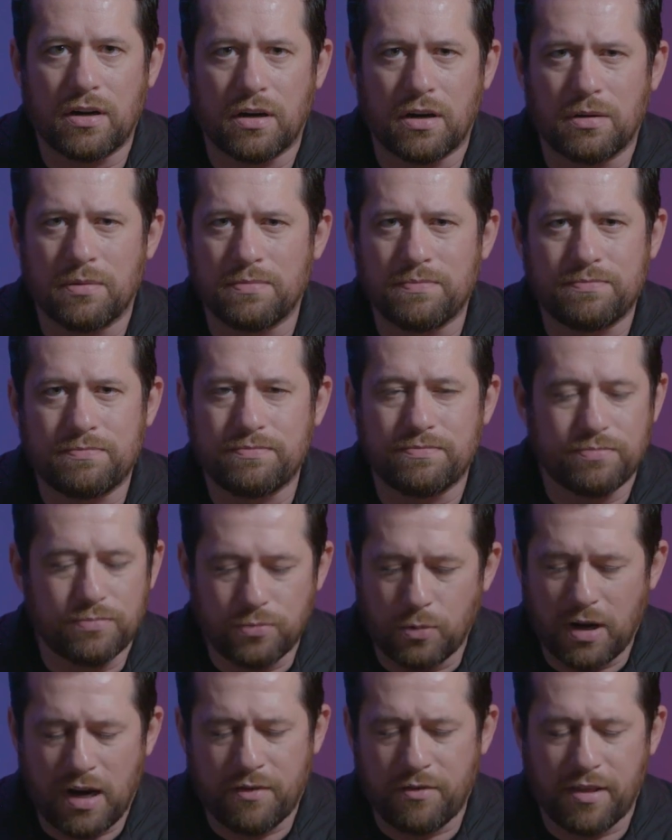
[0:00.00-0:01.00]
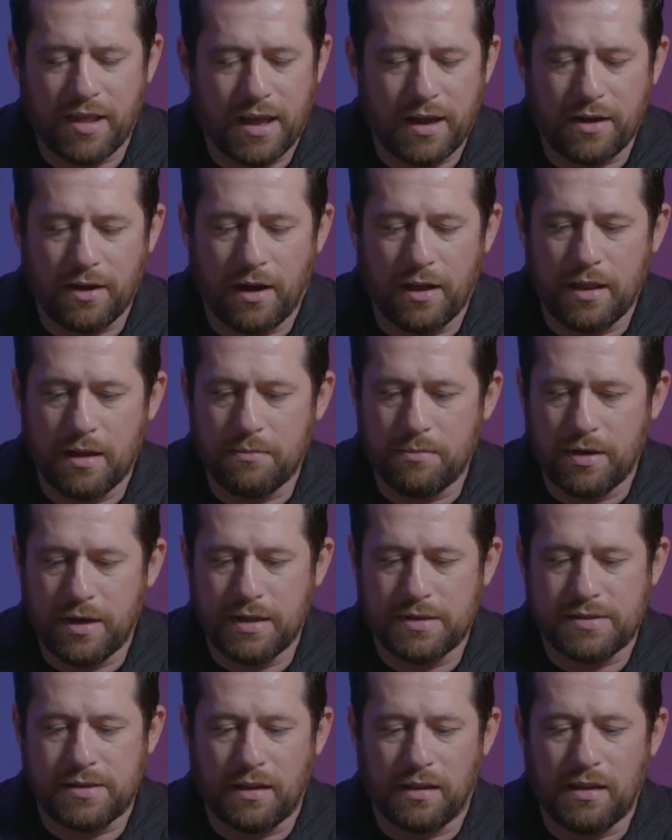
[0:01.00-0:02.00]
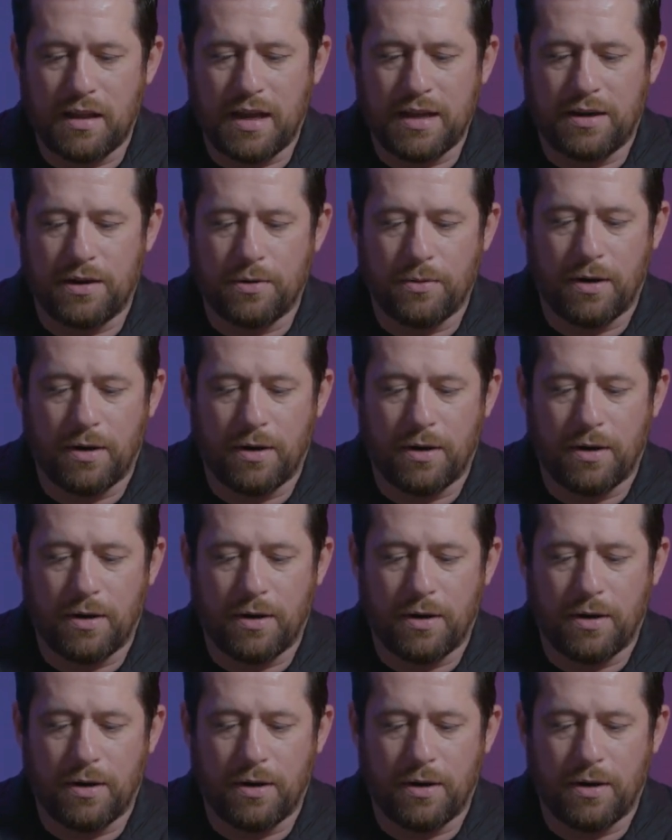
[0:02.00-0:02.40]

or whatever they call it, but it's the lighter